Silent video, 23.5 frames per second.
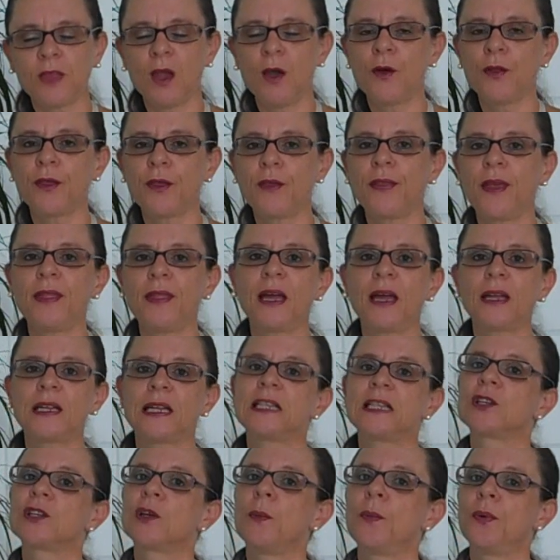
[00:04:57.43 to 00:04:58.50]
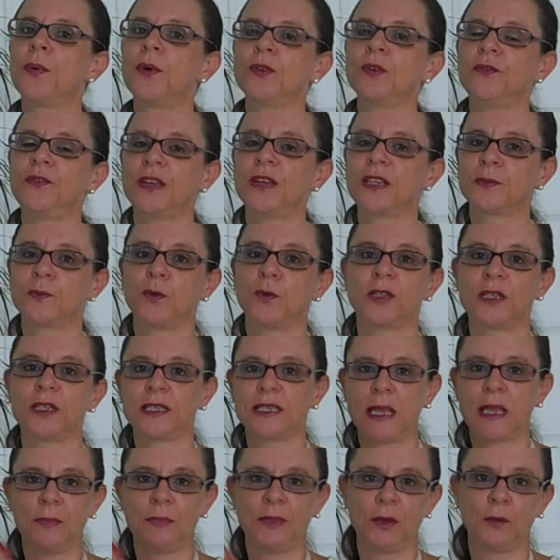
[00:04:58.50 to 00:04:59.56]
Other than that, at some point, Facebook the
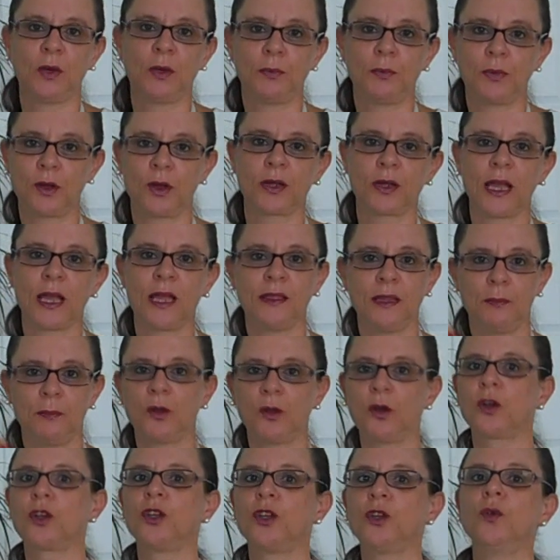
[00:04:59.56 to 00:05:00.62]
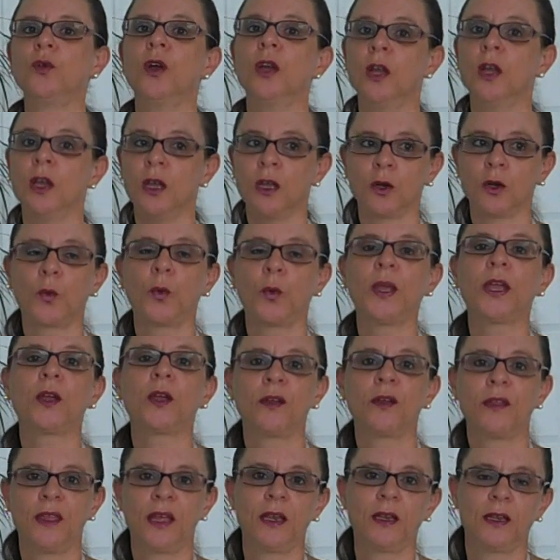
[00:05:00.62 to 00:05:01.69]
same, they will block and they block you
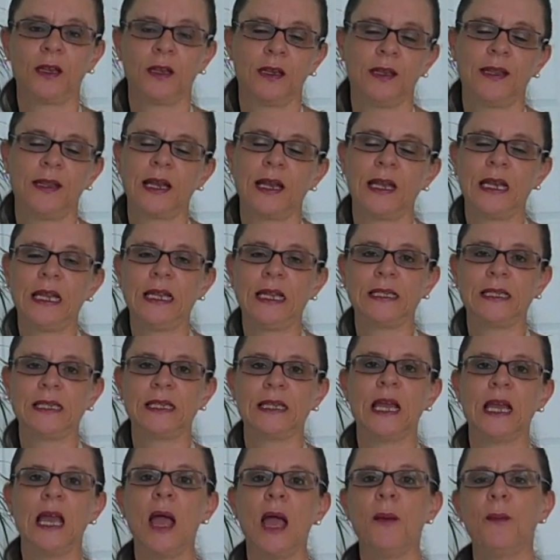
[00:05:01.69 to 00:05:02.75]
quicker than, than LinkedIn.